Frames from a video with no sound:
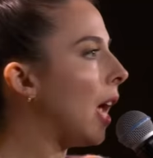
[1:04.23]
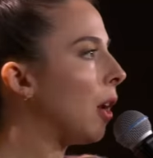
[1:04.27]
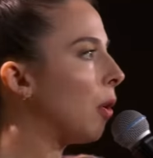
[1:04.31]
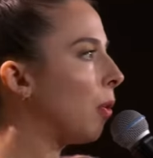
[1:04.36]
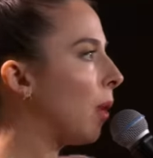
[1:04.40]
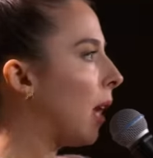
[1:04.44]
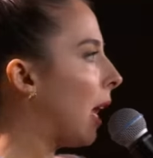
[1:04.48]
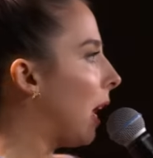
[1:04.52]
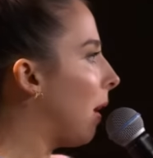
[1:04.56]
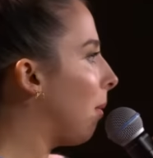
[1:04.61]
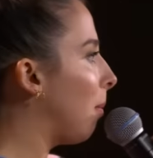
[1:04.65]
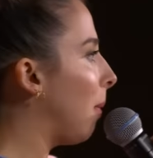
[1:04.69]
I
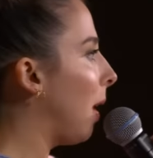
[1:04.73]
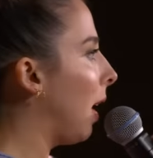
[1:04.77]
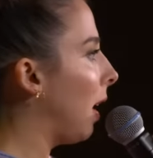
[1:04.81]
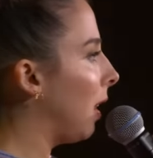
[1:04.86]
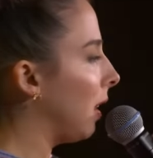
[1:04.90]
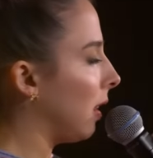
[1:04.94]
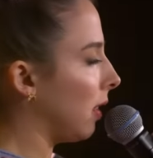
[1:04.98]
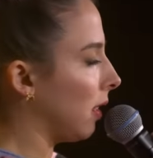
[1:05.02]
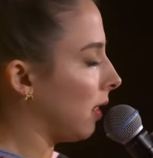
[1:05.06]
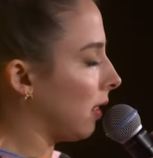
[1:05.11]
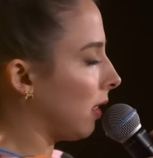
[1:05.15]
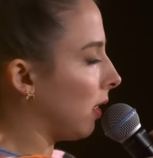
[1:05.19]
don't hate
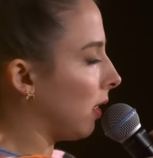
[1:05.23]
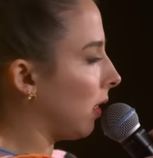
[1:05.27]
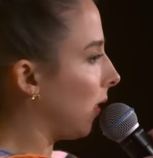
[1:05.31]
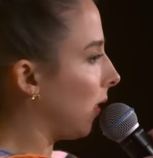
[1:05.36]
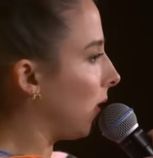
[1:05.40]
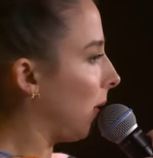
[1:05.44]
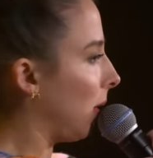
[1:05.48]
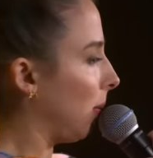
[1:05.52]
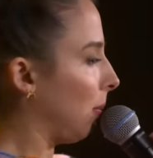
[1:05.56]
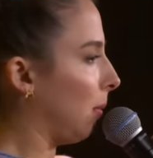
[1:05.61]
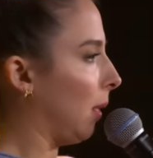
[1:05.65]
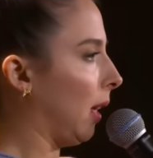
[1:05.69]
men. This isn't
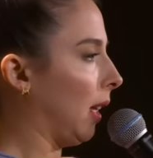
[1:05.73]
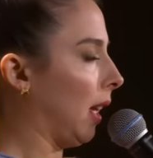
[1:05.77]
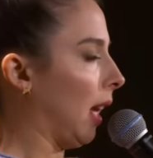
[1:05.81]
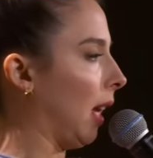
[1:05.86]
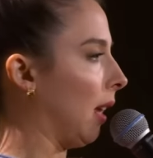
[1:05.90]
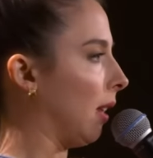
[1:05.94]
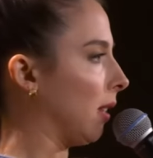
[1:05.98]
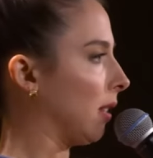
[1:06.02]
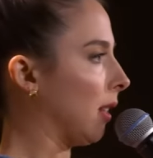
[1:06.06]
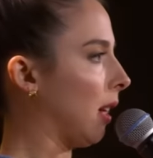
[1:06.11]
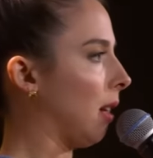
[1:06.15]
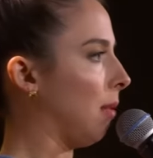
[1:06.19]
some like
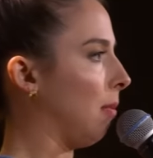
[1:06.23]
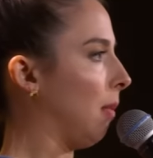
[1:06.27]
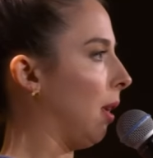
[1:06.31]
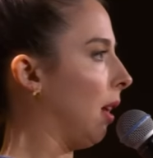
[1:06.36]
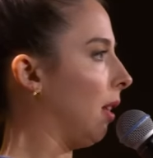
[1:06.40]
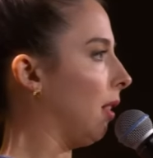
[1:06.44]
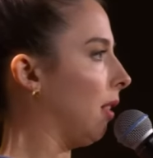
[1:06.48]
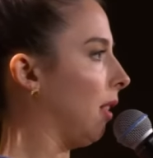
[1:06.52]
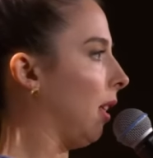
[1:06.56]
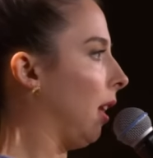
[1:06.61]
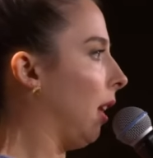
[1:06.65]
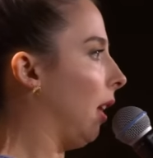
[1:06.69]

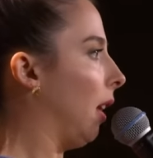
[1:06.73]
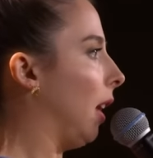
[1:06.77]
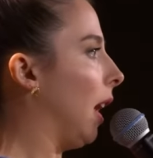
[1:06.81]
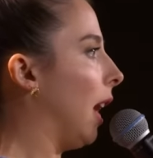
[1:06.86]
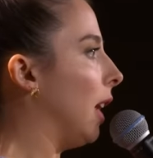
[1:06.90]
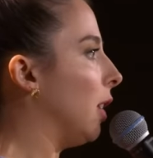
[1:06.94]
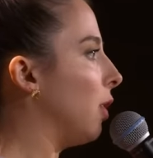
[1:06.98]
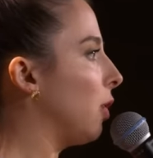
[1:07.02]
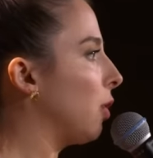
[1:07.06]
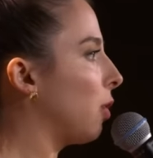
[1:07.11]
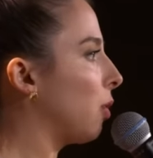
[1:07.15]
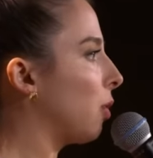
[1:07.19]
anti-man thing.
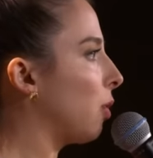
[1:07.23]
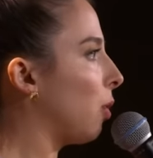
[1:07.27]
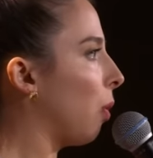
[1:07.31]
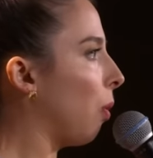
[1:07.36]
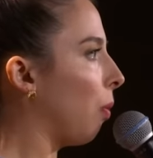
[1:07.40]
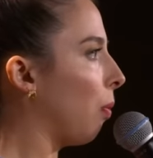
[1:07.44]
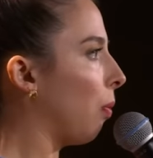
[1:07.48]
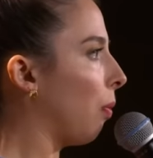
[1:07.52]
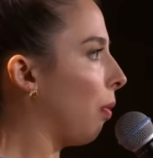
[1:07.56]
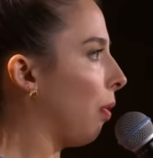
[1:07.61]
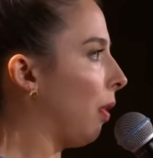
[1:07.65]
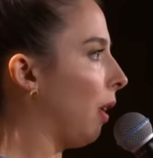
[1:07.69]
I just
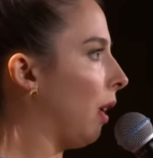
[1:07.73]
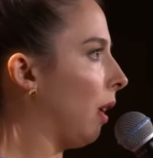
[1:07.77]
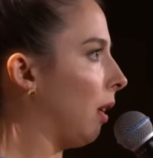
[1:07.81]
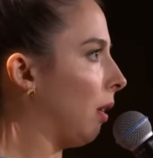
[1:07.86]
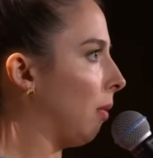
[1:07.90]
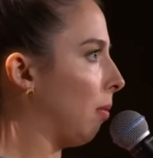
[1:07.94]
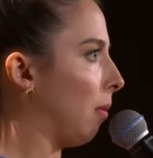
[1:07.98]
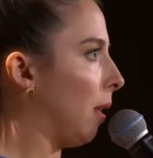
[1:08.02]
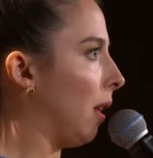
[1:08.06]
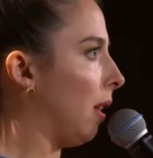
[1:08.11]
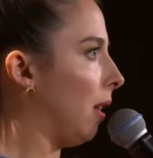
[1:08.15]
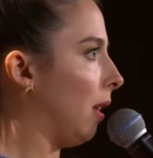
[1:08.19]
don't
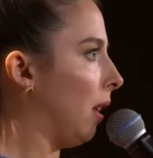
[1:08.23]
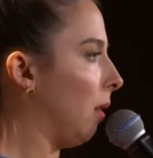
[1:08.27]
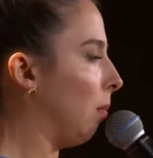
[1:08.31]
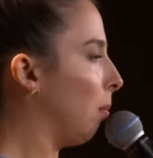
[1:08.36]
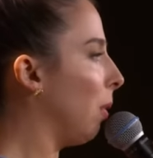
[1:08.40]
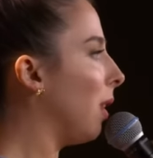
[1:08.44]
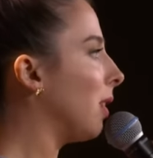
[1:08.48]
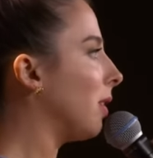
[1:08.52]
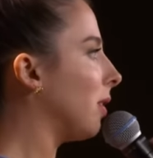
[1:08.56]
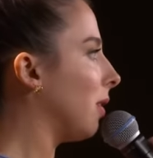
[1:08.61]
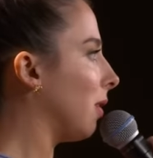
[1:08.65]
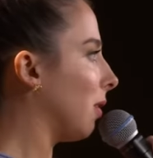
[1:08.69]
think men need
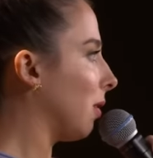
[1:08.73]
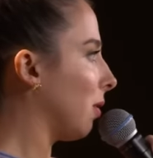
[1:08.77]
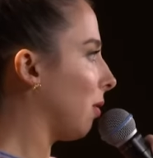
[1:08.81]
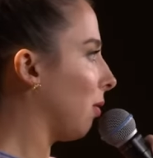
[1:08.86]
presents.